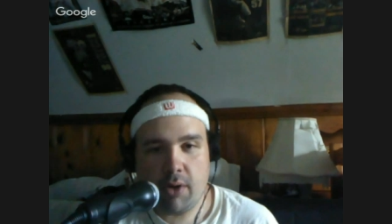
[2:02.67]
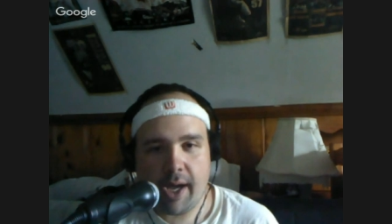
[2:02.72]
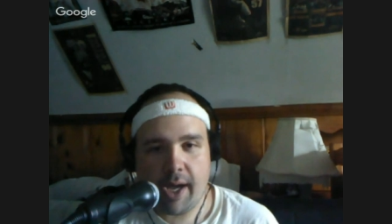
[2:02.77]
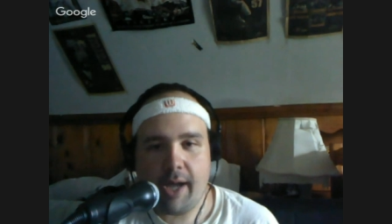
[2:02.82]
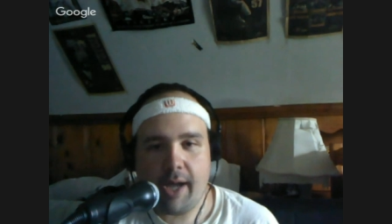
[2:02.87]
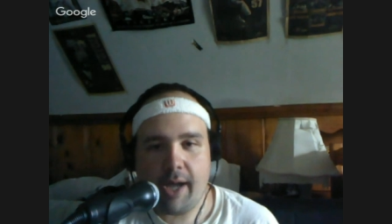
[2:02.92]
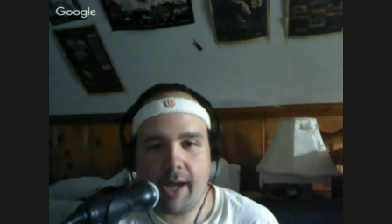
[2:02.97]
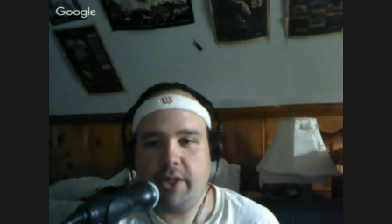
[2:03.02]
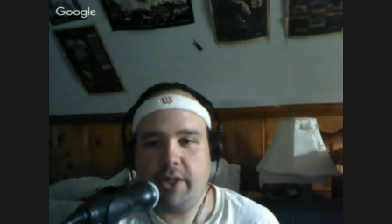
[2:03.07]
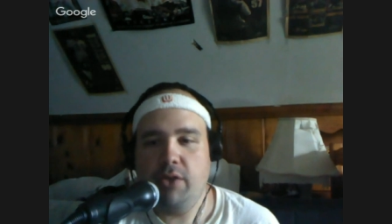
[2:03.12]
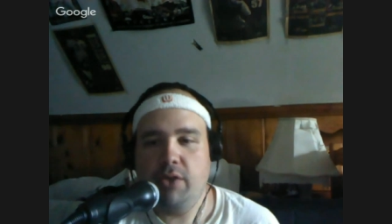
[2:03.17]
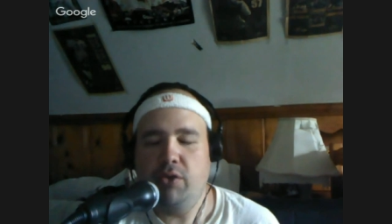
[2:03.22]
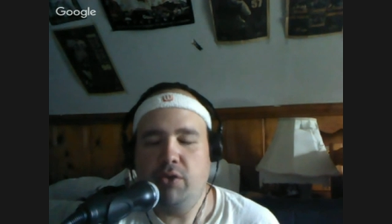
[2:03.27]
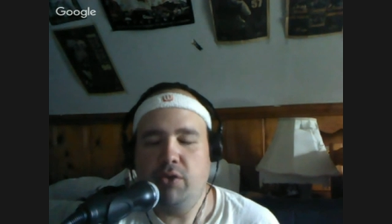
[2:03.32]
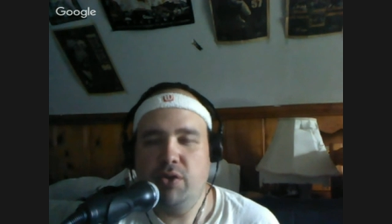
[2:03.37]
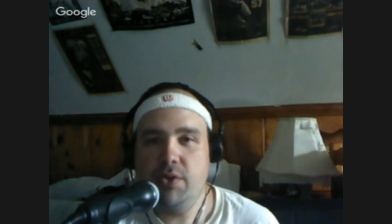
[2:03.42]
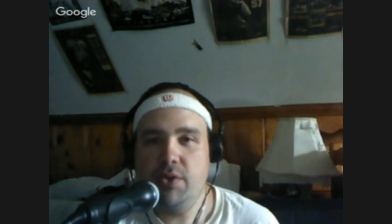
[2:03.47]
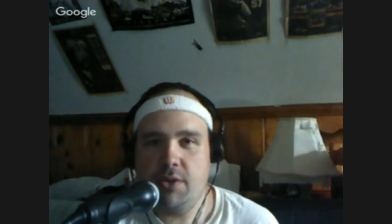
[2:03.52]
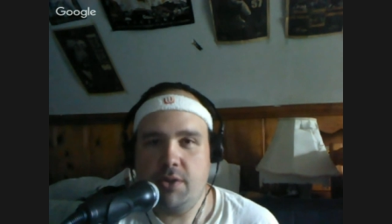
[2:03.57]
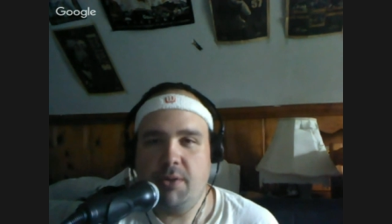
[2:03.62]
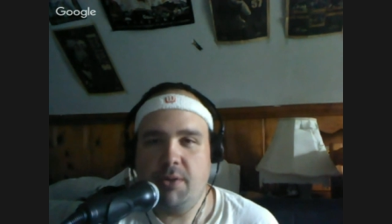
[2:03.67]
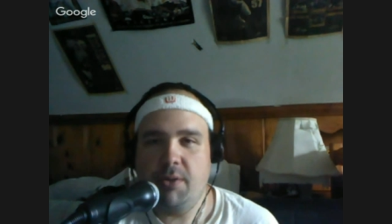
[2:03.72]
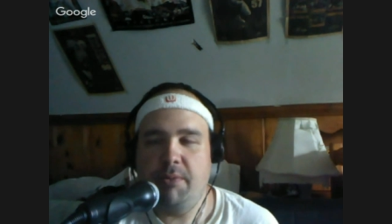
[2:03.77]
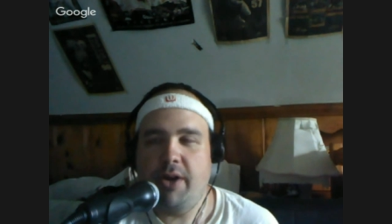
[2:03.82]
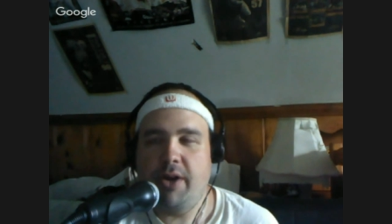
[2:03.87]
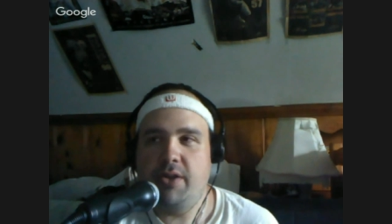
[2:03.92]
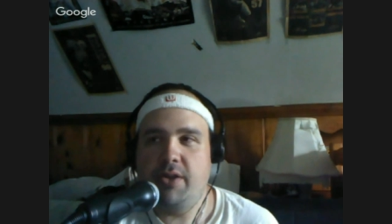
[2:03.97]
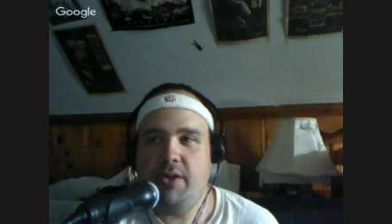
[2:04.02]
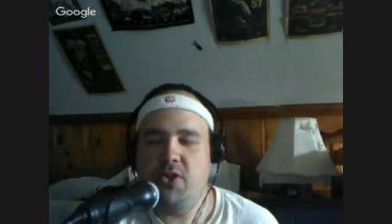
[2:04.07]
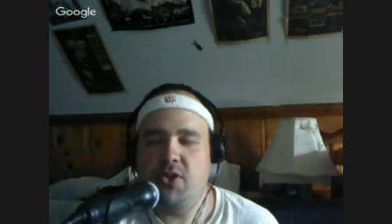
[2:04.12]
Holly, who used to be
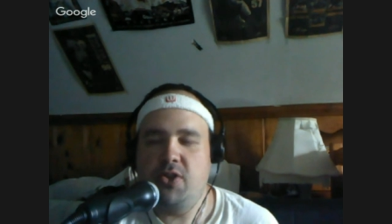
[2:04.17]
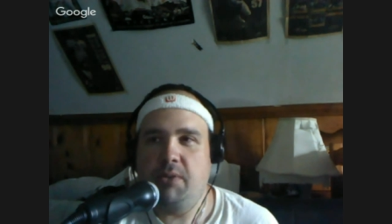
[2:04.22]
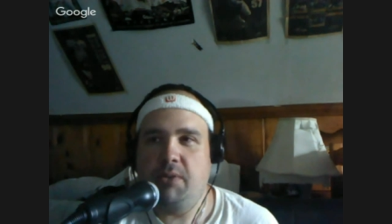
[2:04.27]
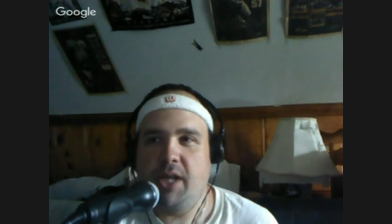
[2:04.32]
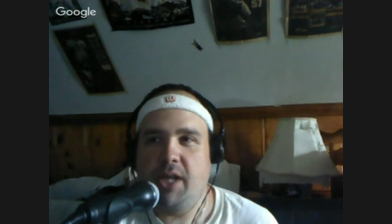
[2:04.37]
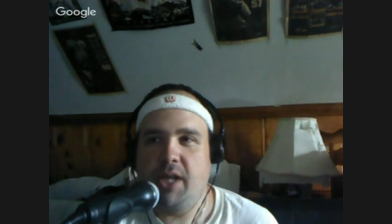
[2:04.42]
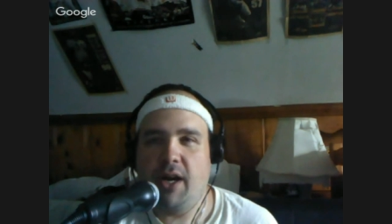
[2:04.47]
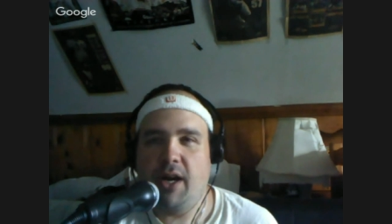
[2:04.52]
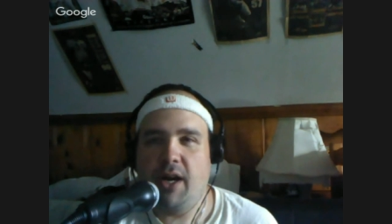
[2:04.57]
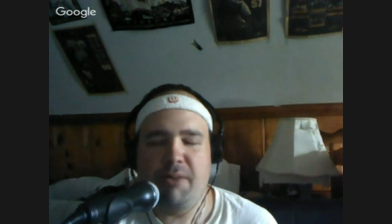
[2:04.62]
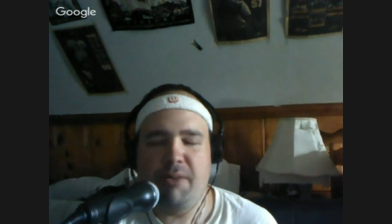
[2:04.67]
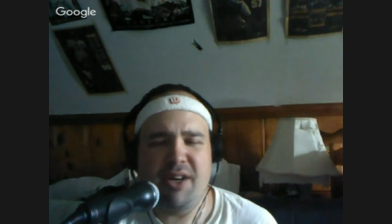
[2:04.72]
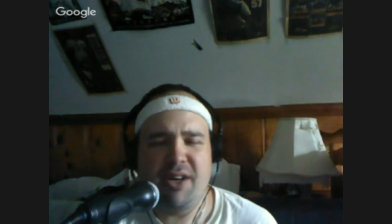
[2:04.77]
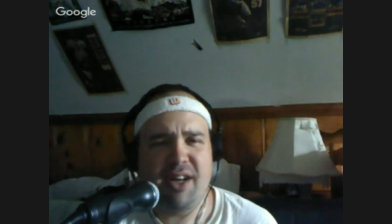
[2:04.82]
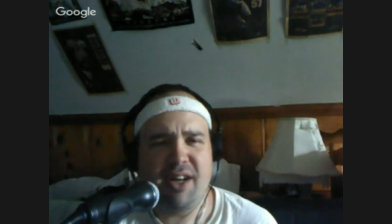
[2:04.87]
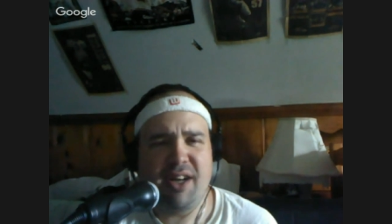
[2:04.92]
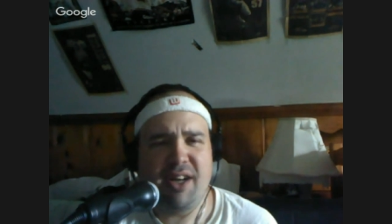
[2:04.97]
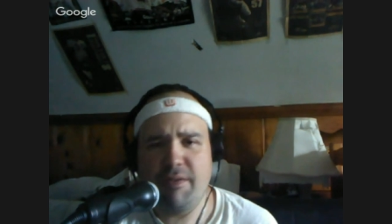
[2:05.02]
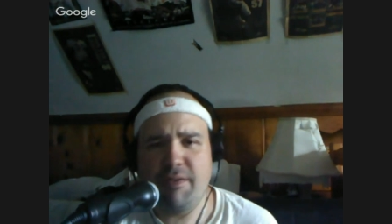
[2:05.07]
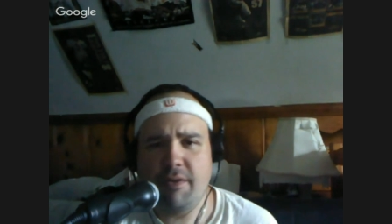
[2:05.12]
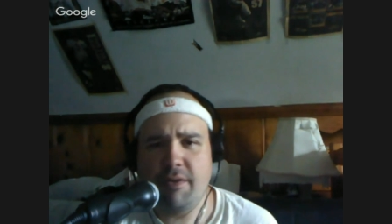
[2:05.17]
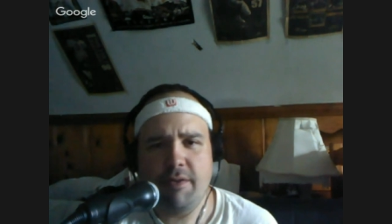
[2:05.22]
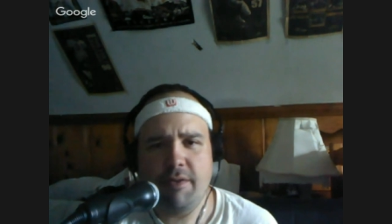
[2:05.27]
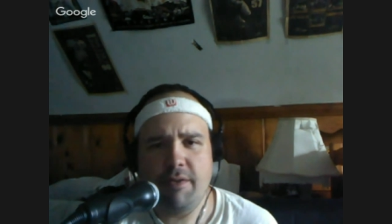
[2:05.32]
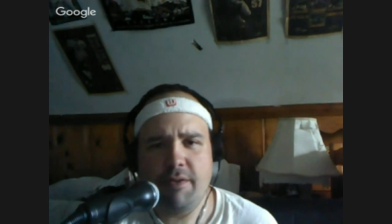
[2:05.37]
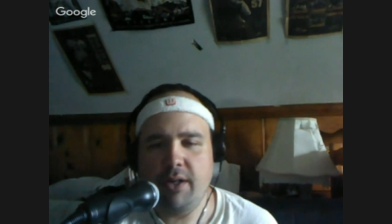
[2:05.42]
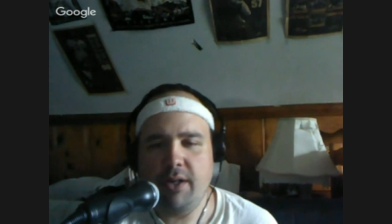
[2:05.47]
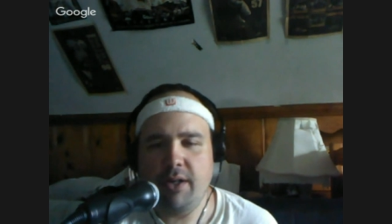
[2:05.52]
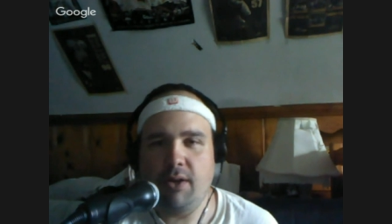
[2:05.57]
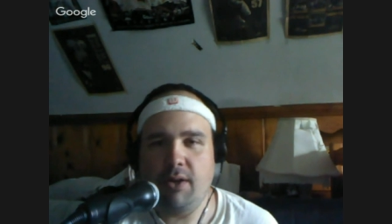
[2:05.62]
married to Jim Carrey, but not for
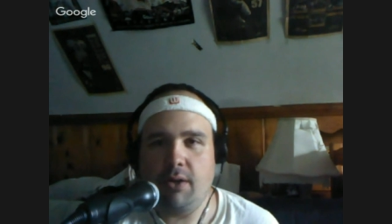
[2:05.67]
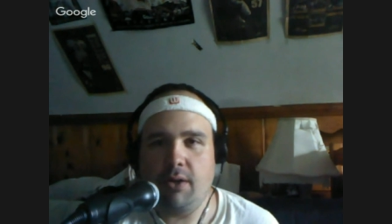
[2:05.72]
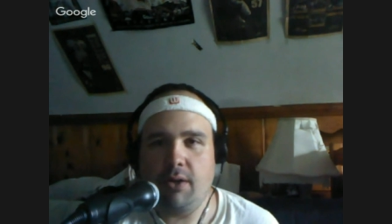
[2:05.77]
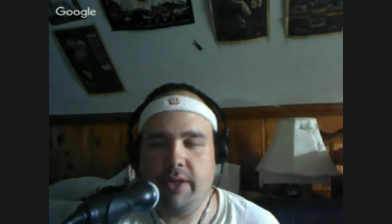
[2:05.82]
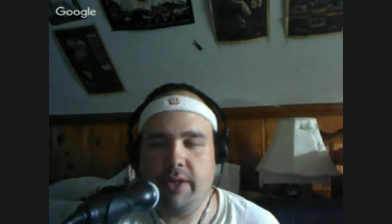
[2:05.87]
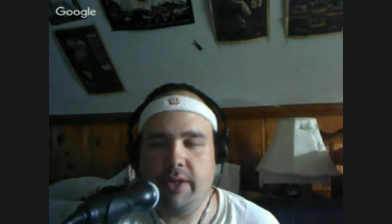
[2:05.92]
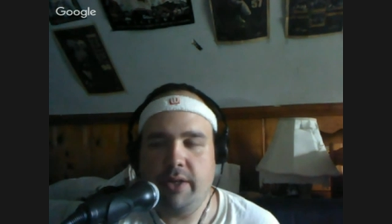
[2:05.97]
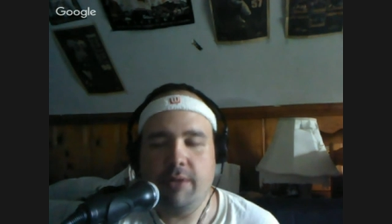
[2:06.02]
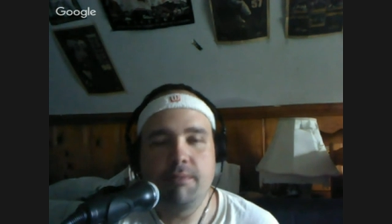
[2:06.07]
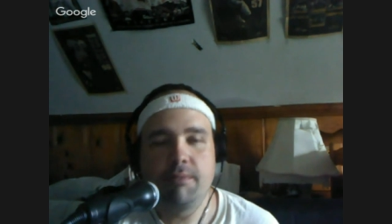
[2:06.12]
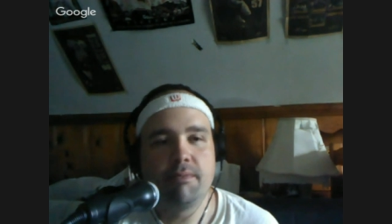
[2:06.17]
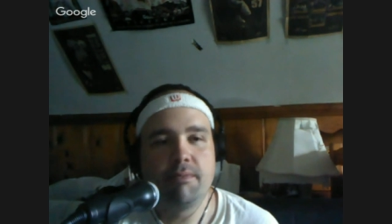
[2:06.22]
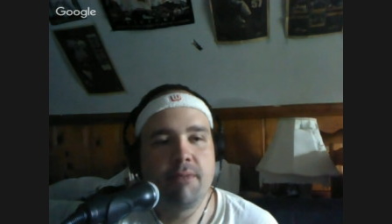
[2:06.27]
very long, though.